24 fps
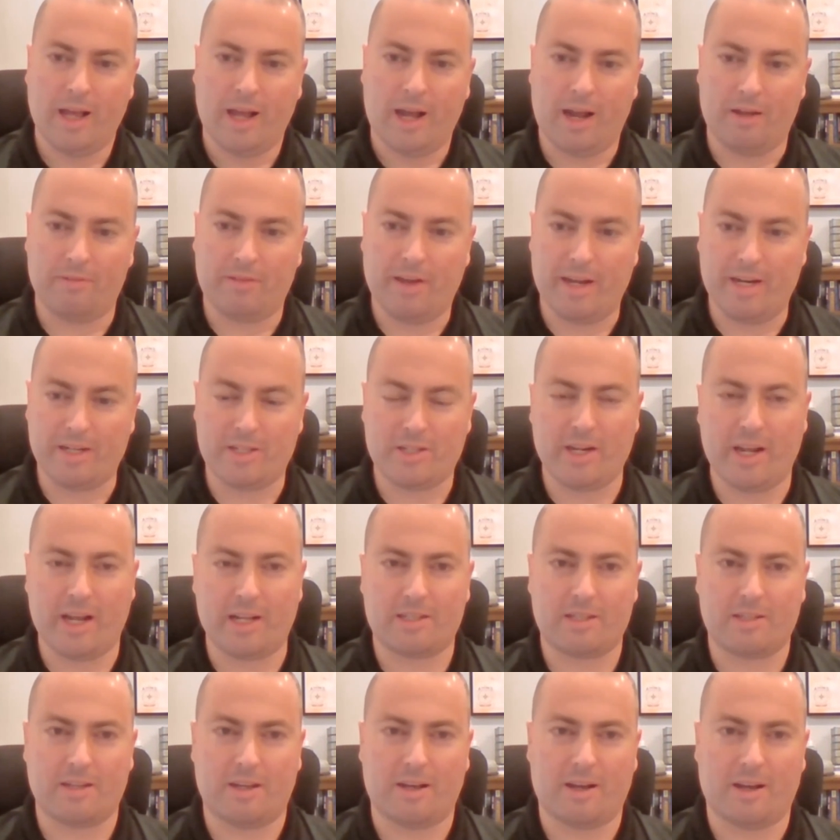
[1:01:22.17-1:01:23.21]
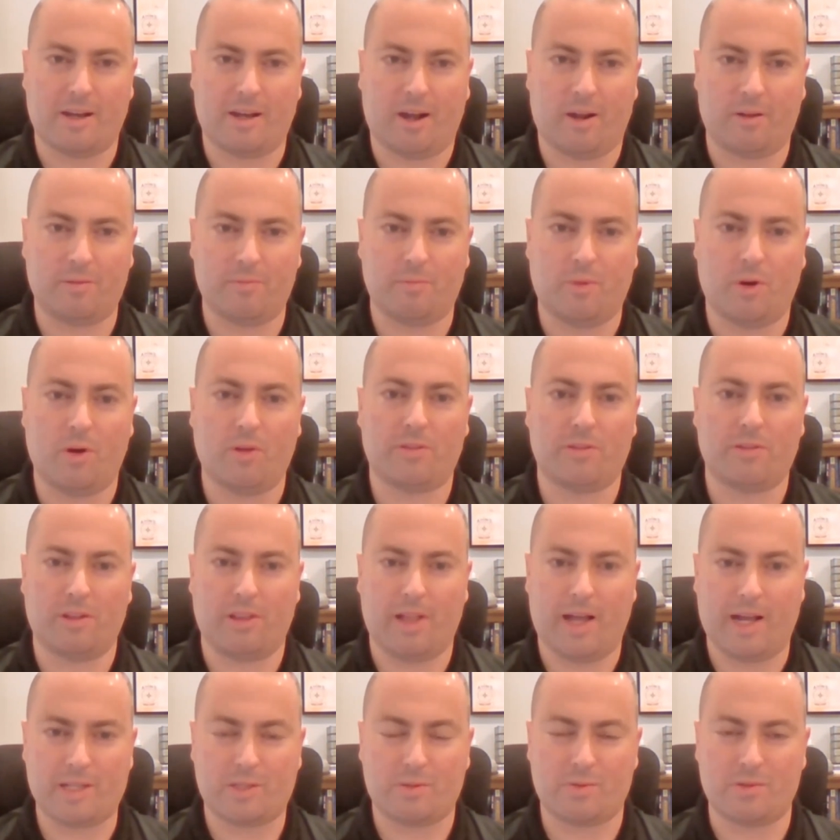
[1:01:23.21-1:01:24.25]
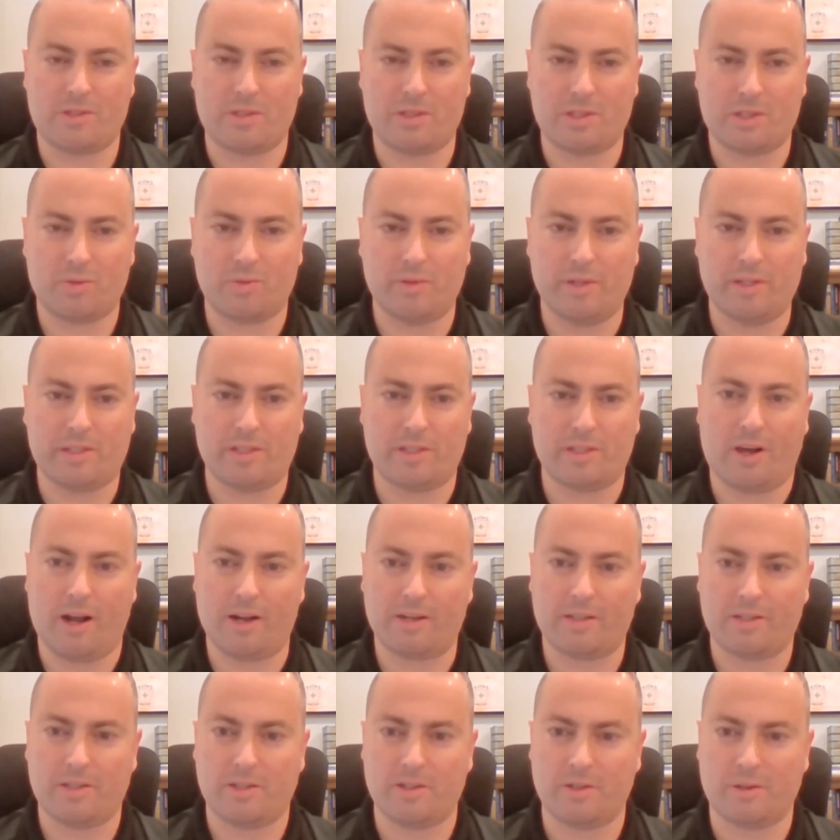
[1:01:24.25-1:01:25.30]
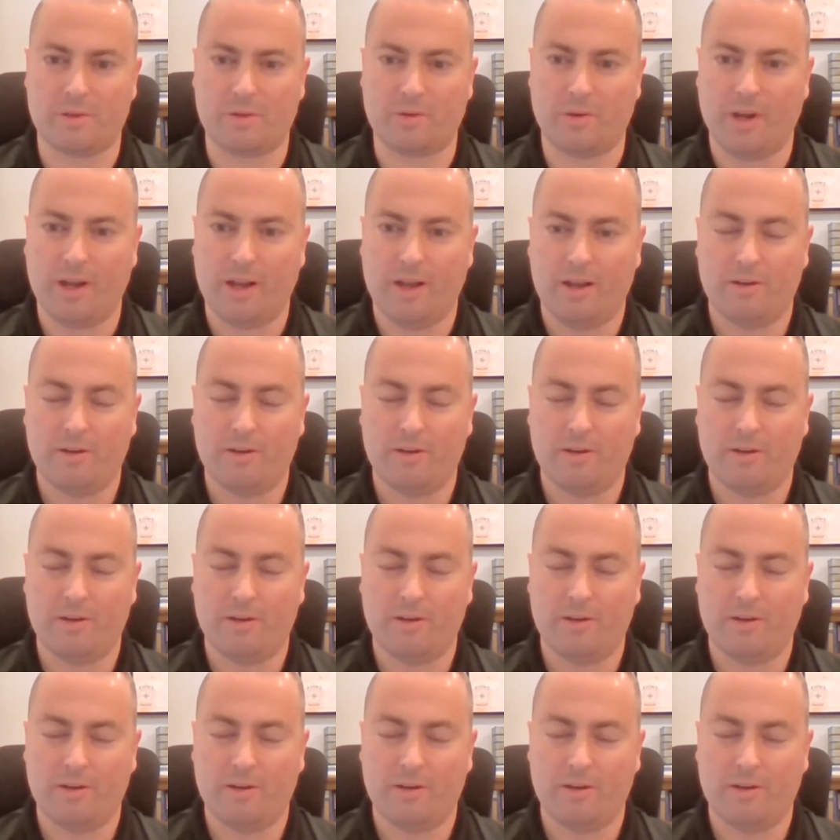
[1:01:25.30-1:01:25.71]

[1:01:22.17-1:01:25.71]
I've had a chance on both of the last ones this week to talk to